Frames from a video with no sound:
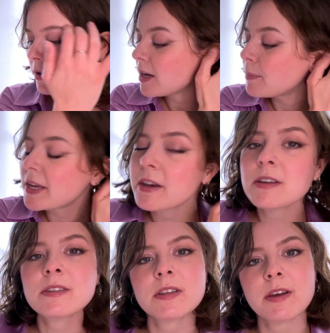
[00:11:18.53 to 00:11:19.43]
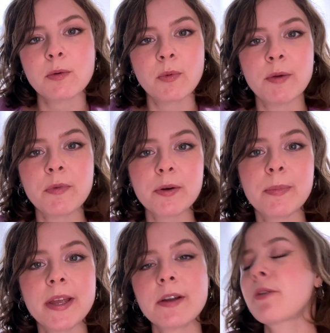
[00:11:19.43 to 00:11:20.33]
Because when we're
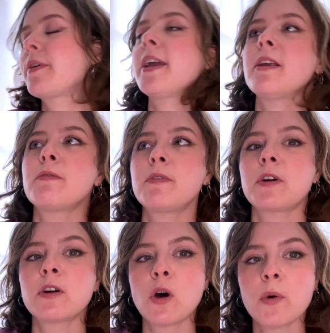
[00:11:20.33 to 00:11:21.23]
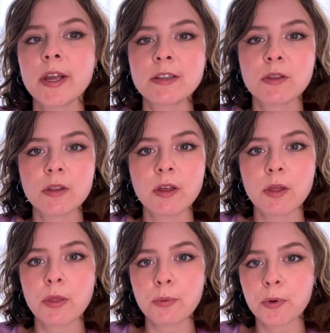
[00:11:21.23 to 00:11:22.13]
being creative, we're going
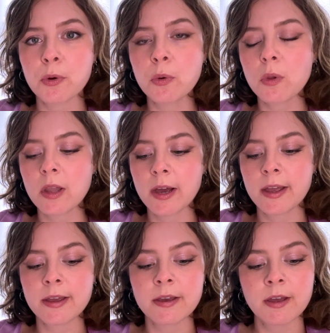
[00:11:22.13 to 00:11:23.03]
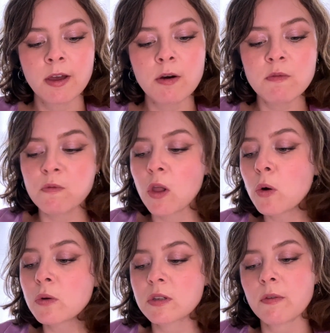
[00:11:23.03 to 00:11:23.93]
through like
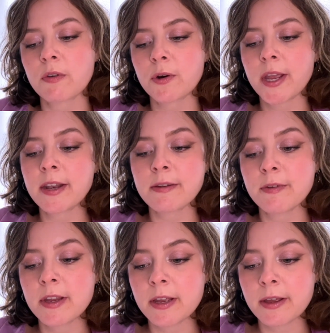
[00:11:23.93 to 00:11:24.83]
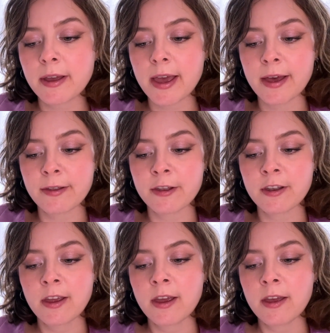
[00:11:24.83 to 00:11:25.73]
flows of creativity, and
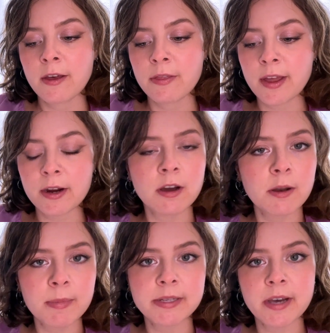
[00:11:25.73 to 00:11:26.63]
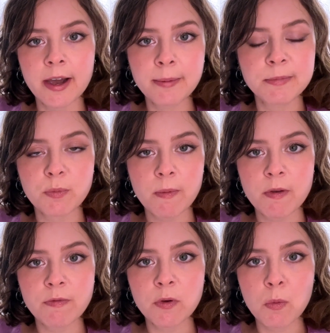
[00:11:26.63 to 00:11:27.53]
there are gonna be times where we
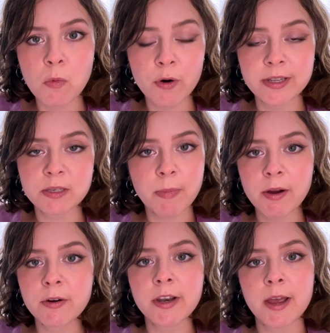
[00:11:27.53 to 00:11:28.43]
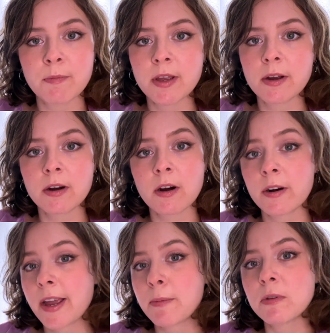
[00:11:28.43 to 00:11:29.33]
feel more inspired and we are
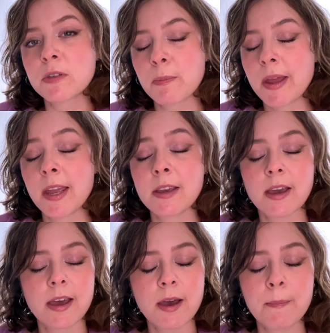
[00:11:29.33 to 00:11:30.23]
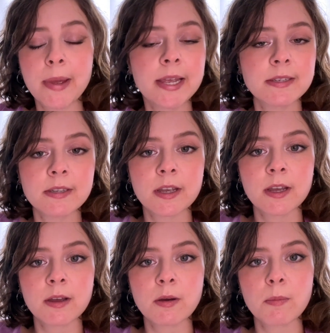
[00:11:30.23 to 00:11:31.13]
able to make
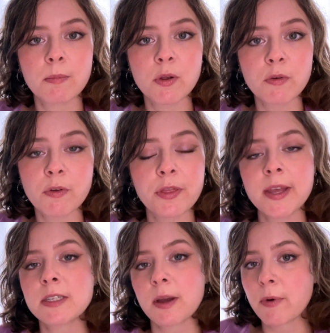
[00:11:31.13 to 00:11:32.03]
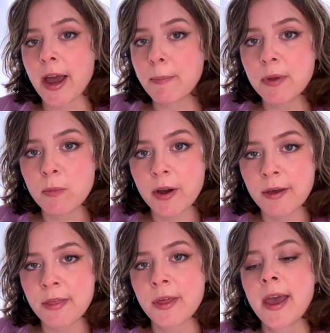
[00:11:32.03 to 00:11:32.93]
amazing beautiful things that we're happy
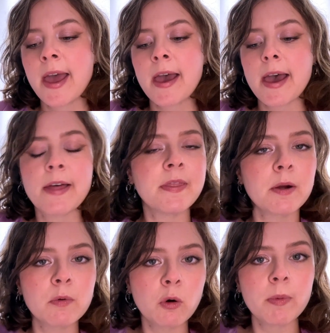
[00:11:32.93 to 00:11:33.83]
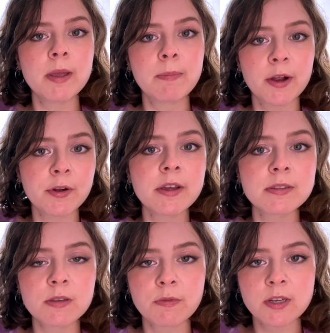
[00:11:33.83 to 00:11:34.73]
with, and there will be
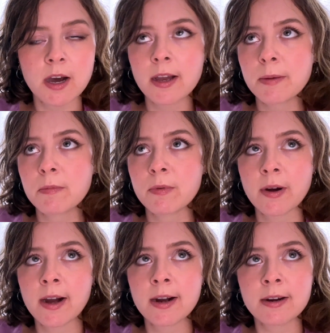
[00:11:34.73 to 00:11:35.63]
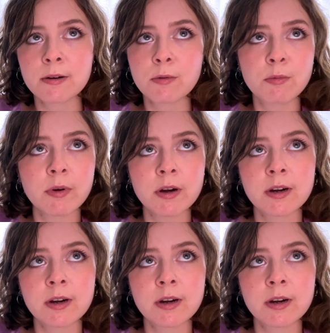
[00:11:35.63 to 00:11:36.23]
periods of time where we